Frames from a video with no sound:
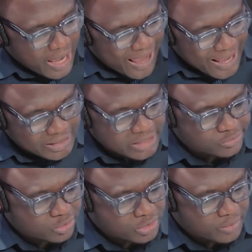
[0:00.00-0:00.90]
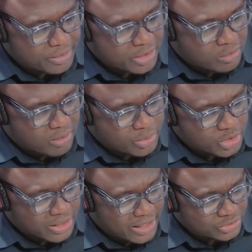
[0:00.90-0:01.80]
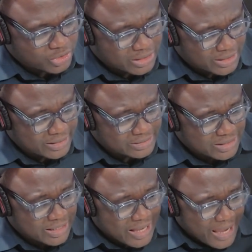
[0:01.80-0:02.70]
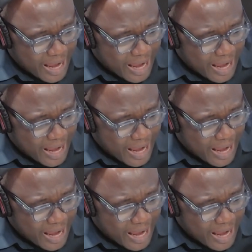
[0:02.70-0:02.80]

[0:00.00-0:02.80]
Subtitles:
And then it's going to dip in corruption, as you indicated.